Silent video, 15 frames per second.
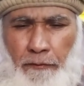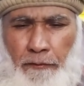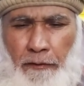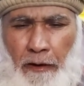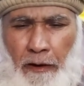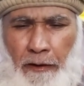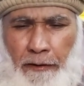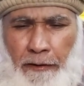The
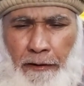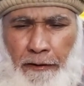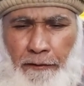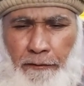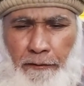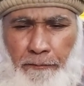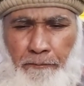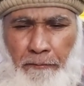
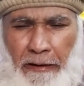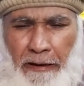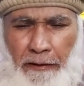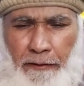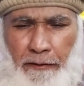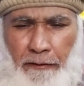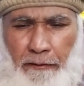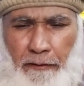addict make
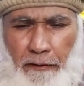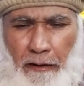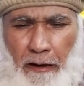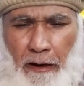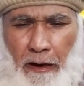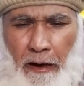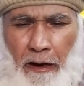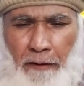
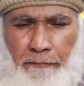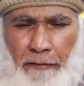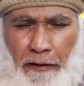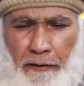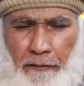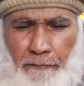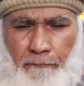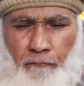
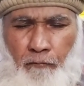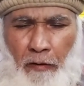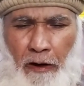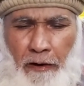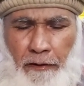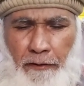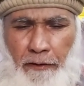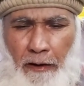our
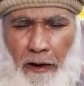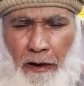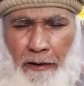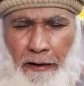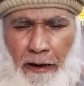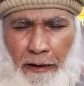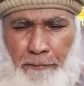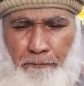world
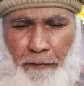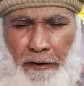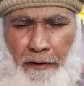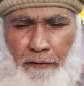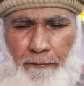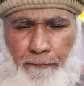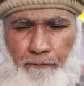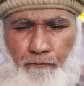unhappy,
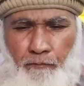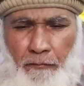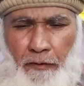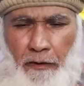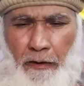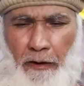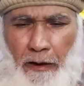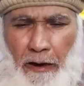
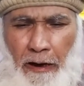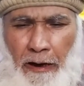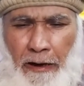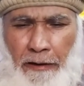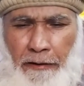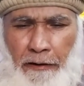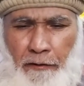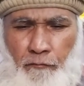
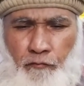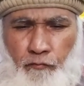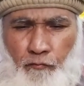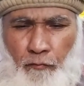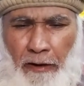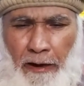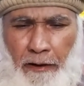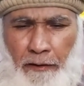and in
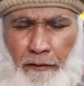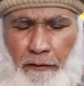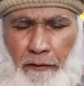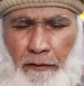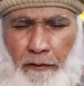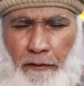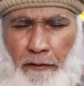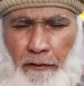square,
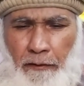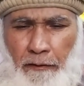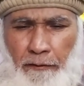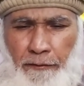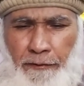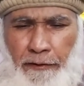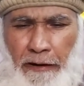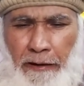
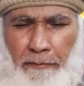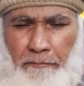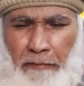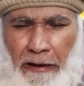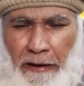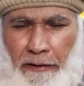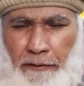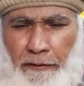they
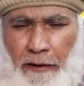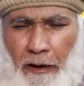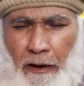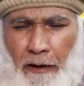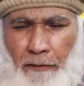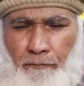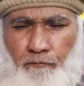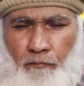make
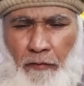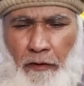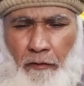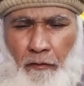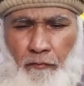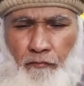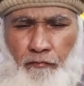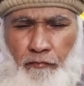the
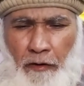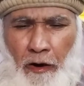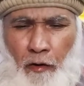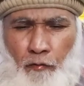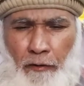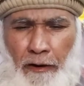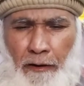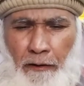
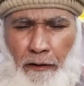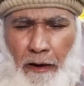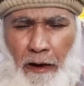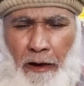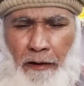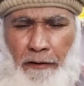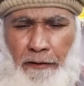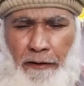surrounding
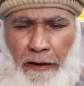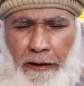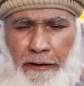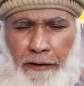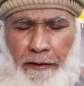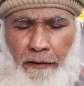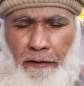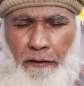
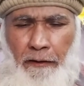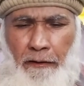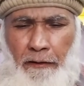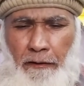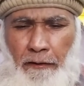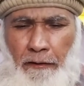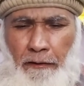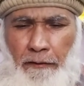unclean.
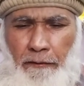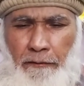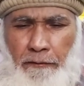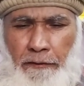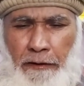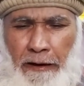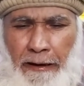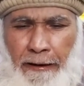
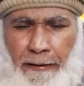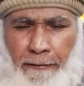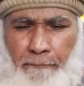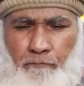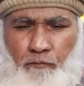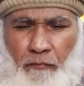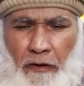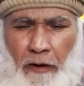They
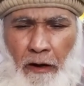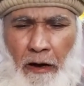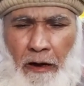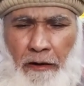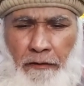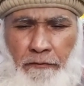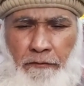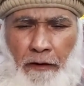
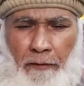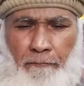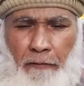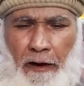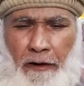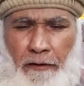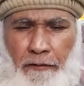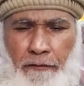hurt the
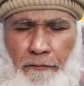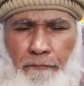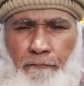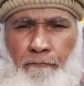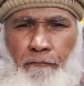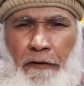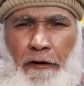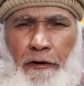world
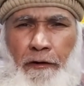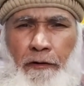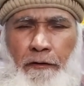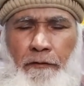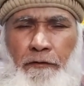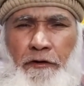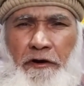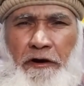we
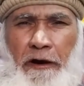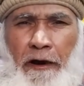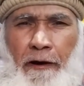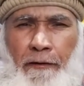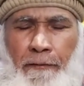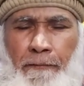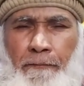share.